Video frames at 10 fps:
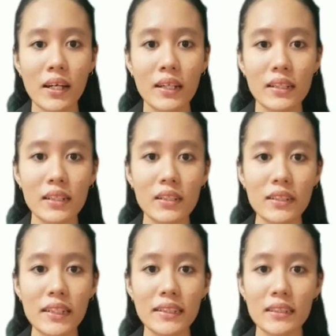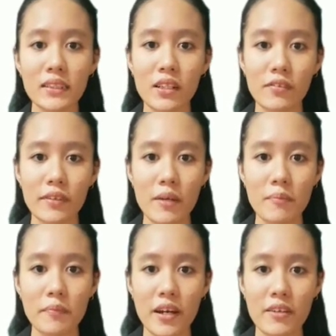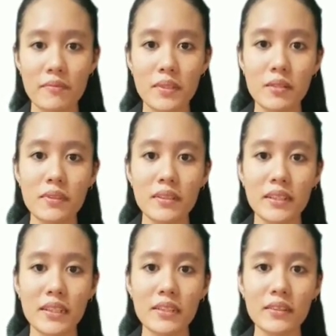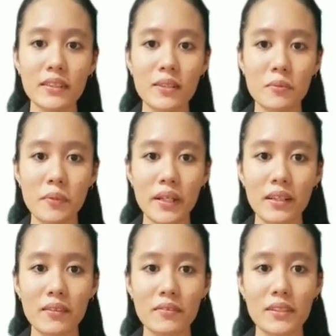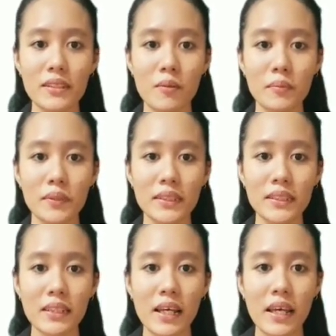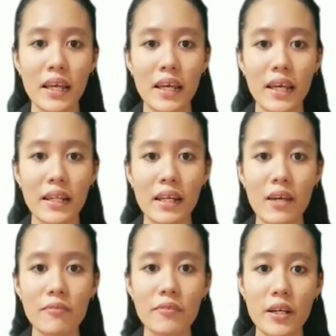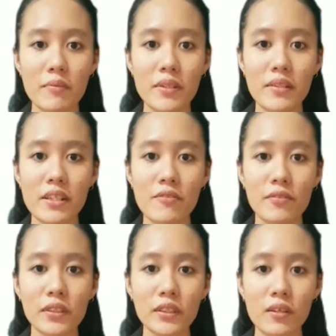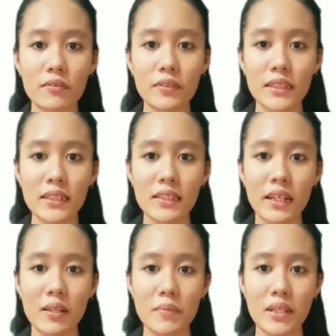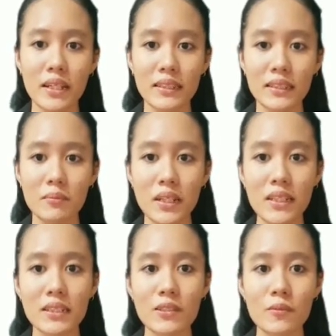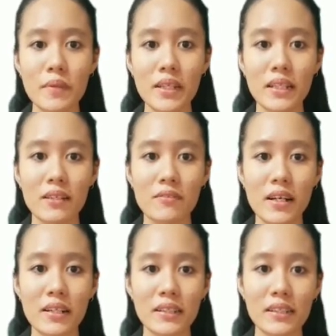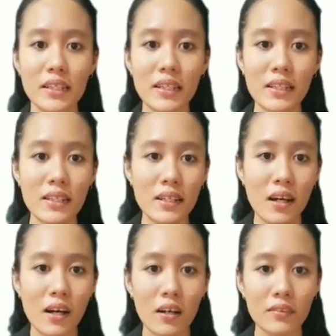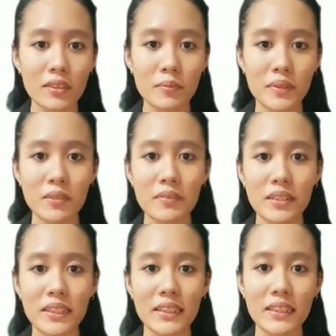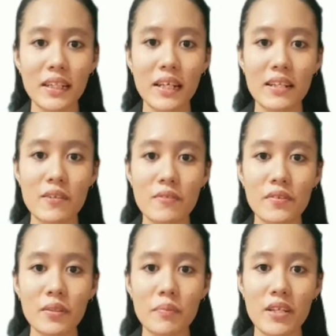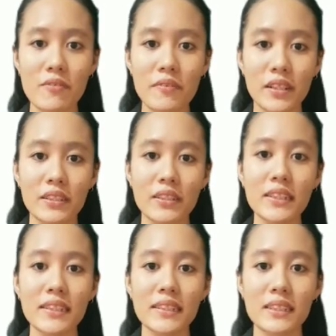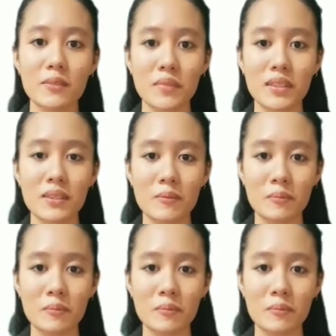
The low density of hemp fiber will reduce the weight of the composite, and hemp fiber reinforced composite can be customized to meet a variety of specifications and different manufacturing systems.